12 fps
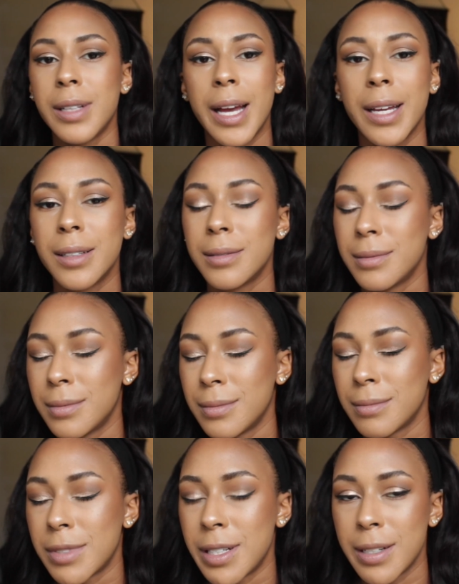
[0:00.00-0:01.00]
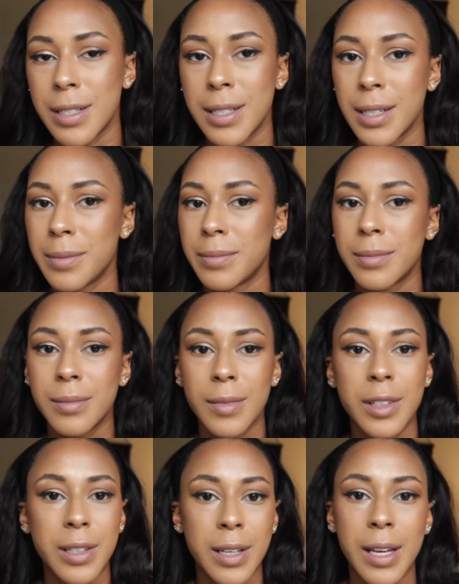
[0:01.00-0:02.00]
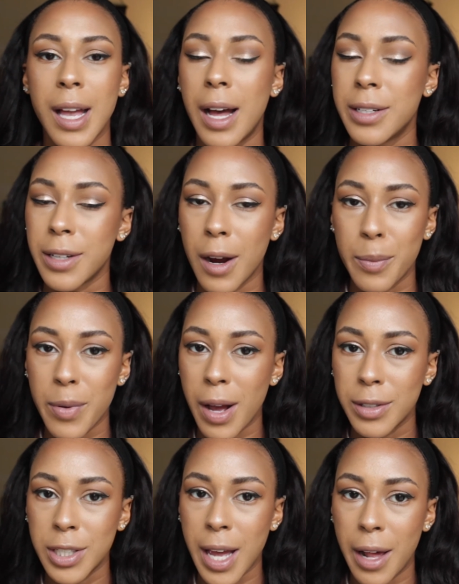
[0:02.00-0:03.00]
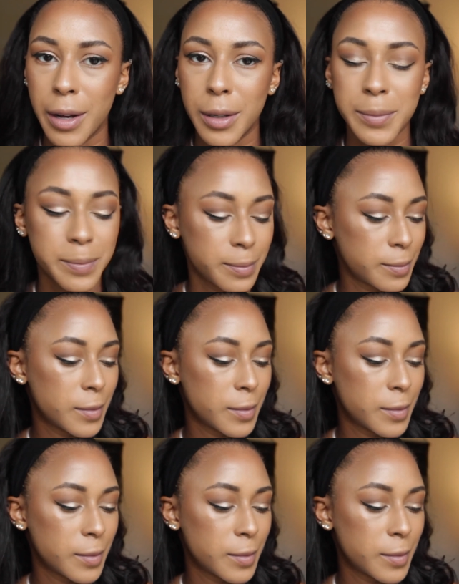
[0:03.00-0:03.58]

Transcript: Like, seriously, a dark brown shadow.